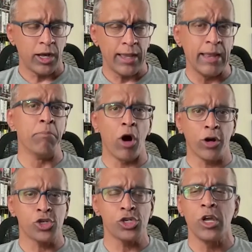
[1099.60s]
in
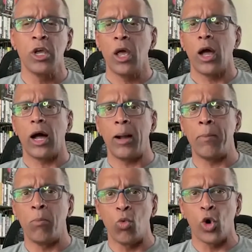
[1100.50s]
March,
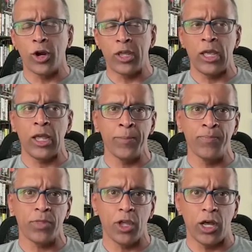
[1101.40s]

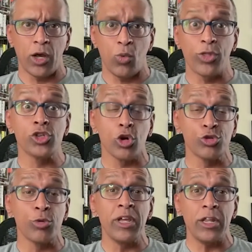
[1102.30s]
working with the
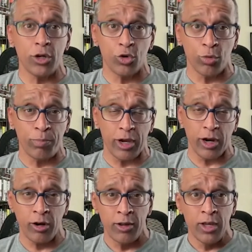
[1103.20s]
social media group
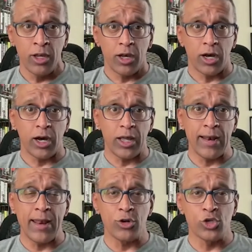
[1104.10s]
there in an
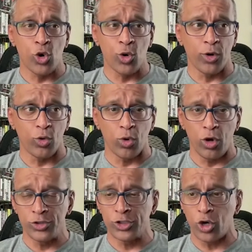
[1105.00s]
editorial
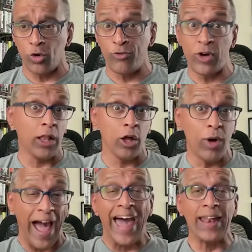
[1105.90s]
role. So follow
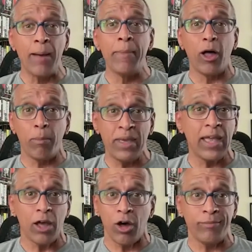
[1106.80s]
at
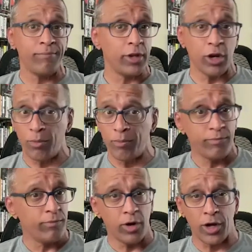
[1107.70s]
MLB
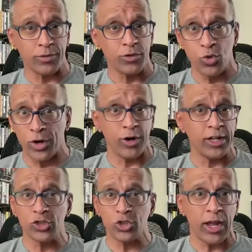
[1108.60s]
on Twitter,
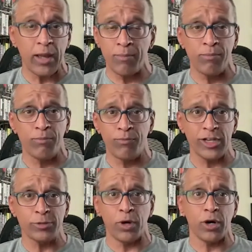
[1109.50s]
Instagram,
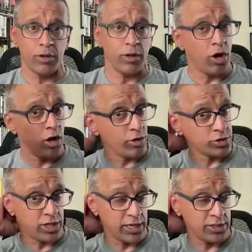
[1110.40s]
Facebook, all those
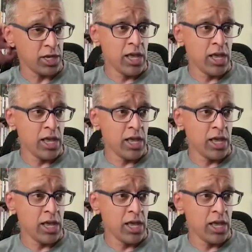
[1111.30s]
things,